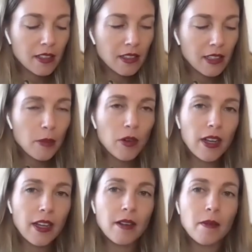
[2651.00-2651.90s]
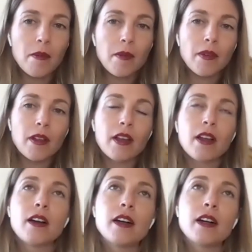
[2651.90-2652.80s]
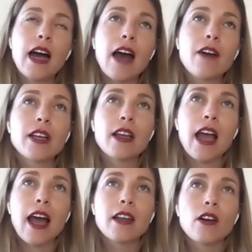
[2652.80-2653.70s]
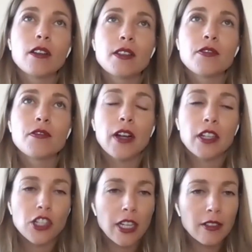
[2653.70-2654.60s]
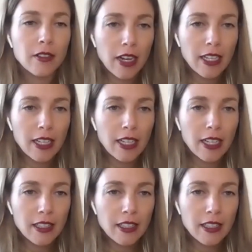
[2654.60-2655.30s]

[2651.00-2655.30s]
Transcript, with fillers: Liberate having had all this friction, right?